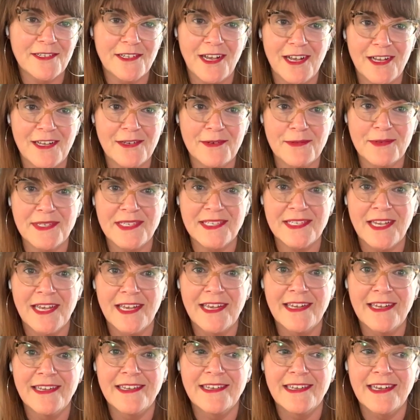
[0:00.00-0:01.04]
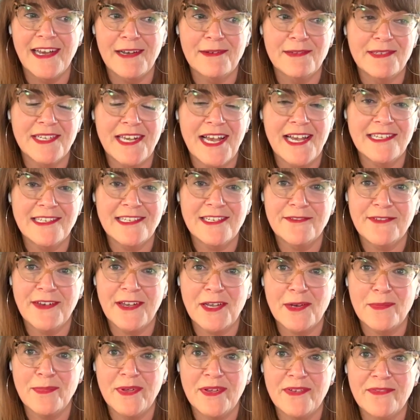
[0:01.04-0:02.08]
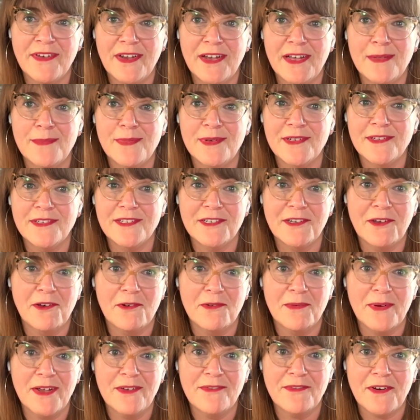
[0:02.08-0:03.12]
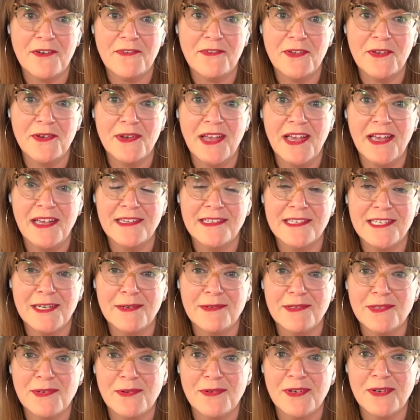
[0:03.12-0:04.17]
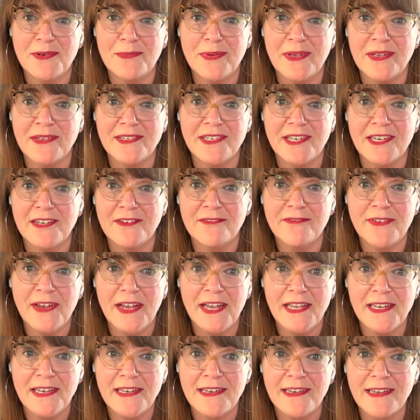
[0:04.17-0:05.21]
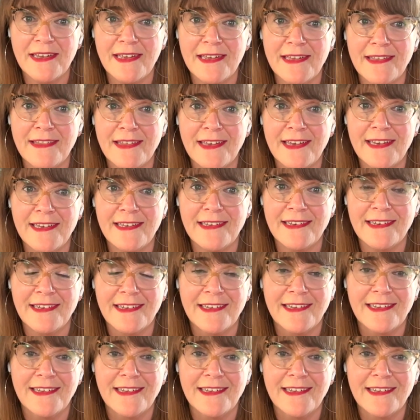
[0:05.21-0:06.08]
I was asked if I could be available to go away for a few days, and I was told it would be a ton of fun and that